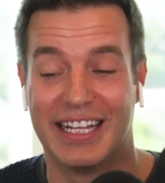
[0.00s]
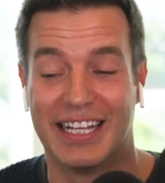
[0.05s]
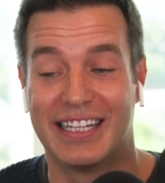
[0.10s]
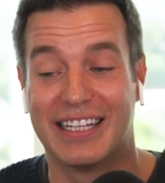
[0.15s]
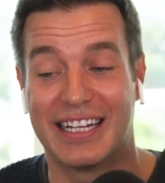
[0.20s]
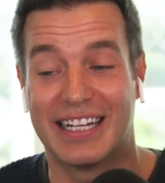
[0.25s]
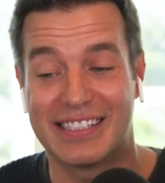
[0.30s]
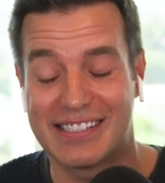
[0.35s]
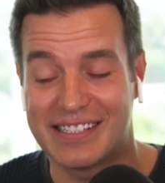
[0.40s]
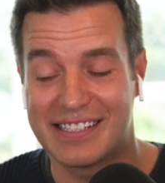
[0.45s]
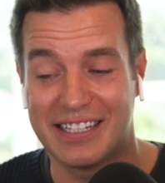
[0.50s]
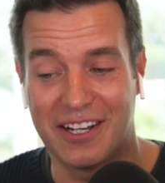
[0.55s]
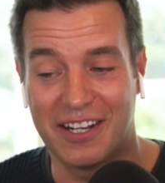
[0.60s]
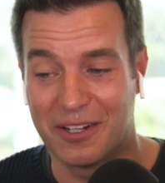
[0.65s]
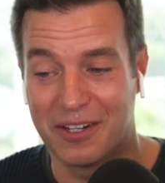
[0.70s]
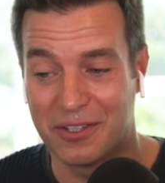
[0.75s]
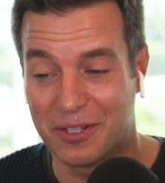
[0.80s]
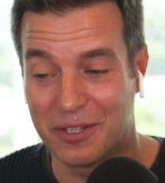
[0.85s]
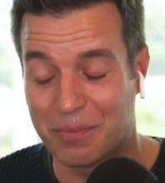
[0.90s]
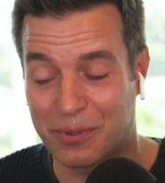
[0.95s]
Let's the,
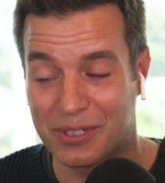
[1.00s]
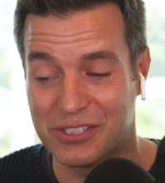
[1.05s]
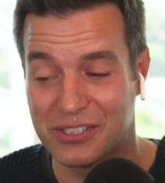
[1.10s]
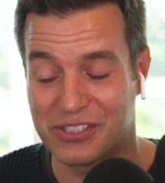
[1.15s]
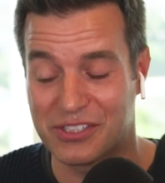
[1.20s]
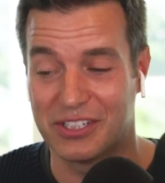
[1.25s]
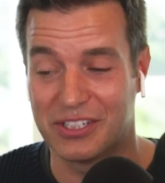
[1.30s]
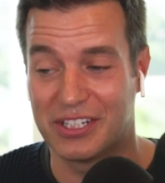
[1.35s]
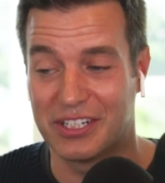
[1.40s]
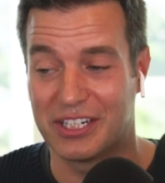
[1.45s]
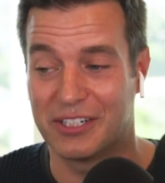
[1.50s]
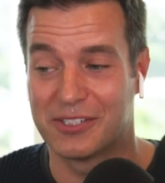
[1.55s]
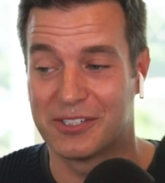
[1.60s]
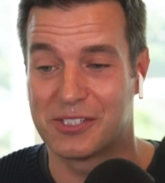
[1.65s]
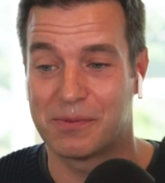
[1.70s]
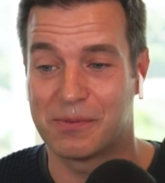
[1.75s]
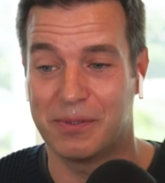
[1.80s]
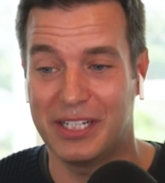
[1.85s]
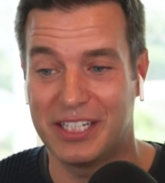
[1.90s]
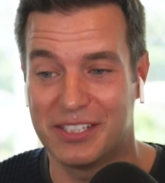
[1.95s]
the person that you're
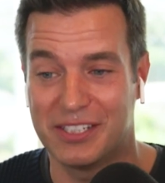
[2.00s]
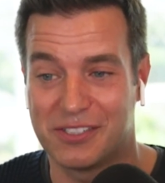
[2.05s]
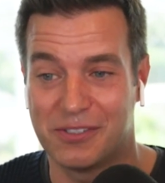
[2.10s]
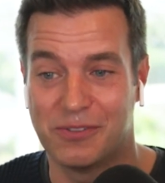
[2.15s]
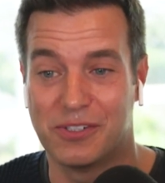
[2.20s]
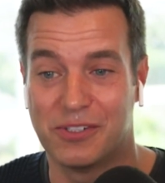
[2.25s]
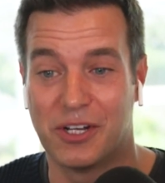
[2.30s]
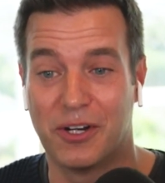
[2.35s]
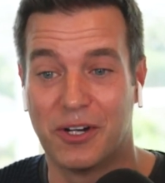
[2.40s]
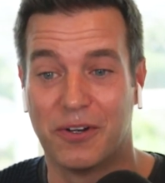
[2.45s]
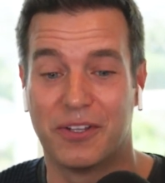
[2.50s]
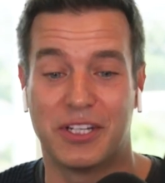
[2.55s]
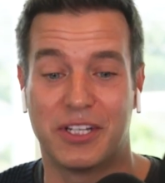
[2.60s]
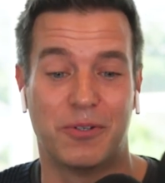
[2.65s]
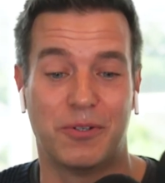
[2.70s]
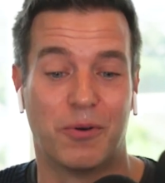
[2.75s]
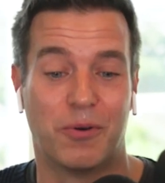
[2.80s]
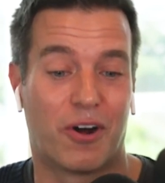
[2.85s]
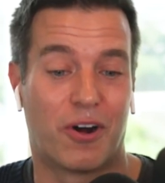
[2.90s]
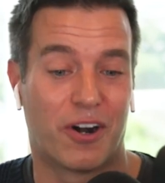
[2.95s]
speaking to know that
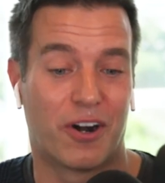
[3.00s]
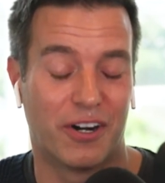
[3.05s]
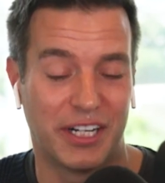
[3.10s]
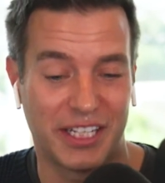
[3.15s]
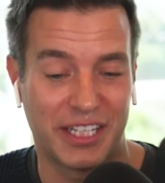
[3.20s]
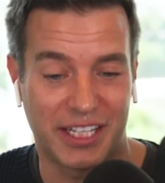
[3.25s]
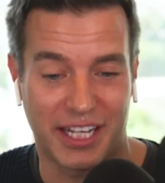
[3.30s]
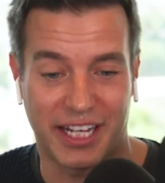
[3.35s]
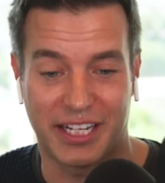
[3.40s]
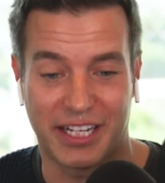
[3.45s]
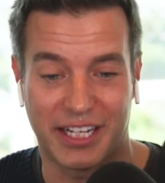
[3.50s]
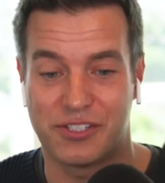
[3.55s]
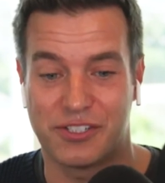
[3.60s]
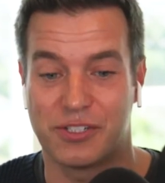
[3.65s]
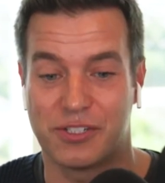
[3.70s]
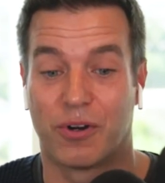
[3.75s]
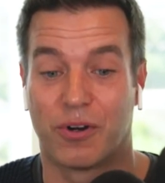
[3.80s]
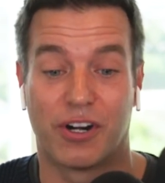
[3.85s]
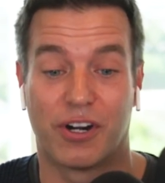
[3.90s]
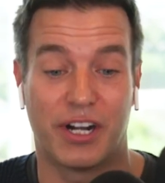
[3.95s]
you are engaged,
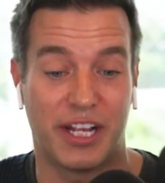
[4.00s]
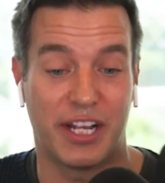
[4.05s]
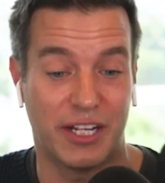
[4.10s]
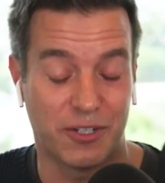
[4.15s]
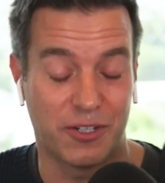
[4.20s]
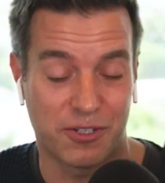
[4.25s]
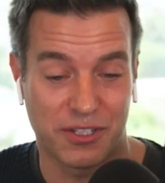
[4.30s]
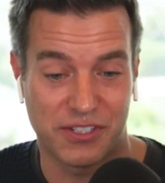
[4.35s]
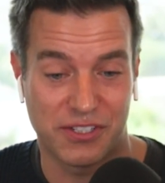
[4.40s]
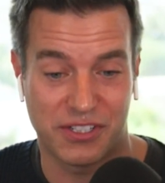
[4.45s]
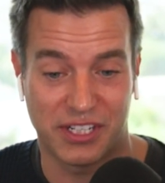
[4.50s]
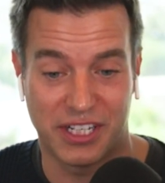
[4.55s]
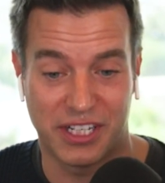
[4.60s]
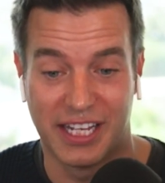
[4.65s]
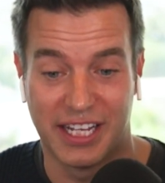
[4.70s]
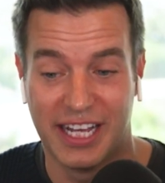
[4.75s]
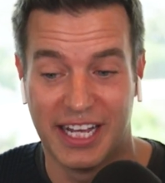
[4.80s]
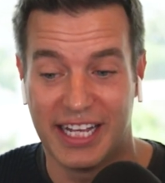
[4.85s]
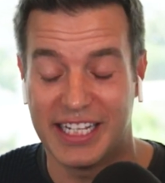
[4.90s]
you are interested,